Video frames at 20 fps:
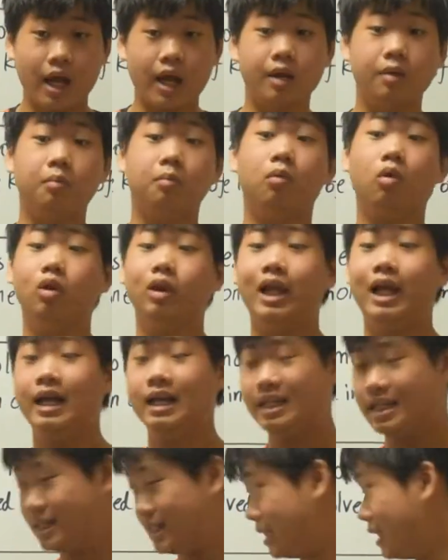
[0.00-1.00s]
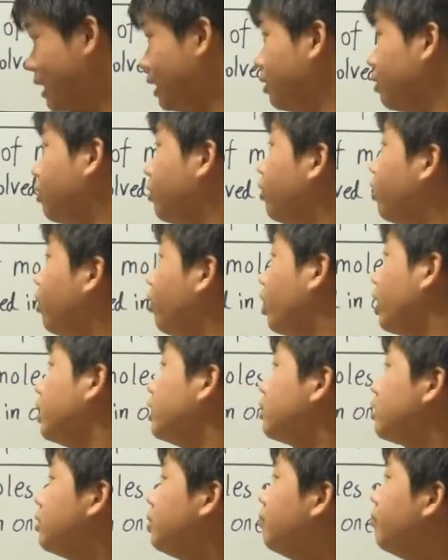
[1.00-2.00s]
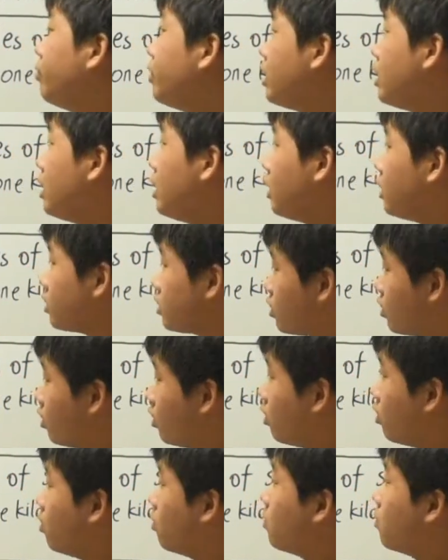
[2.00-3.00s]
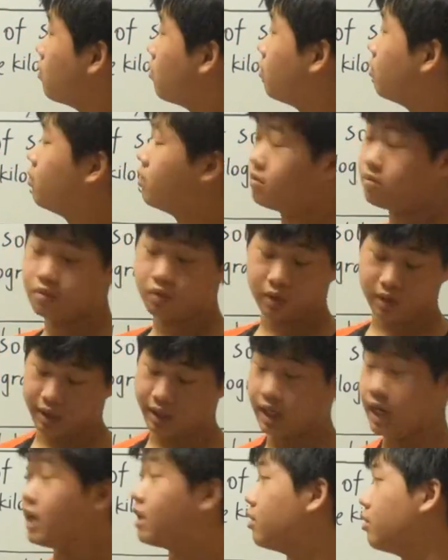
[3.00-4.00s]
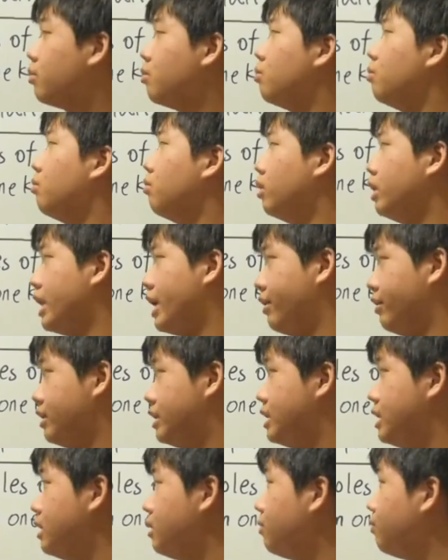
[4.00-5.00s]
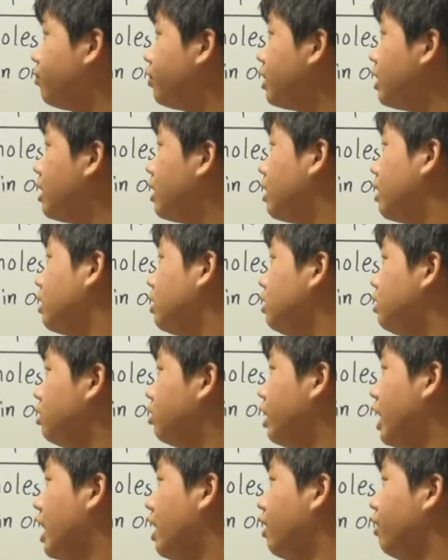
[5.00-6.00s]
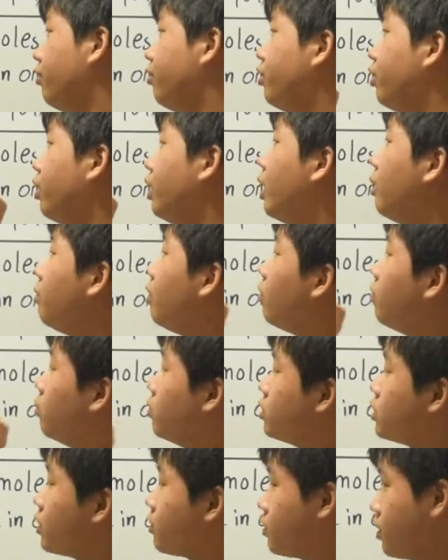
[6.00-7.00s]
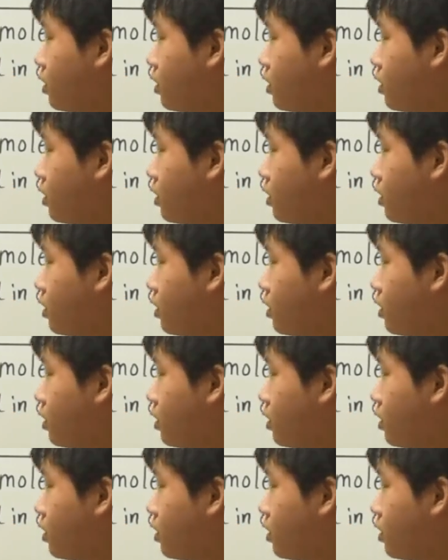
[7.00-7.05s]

and molality, right? So once again, molarity, you have your number of moles of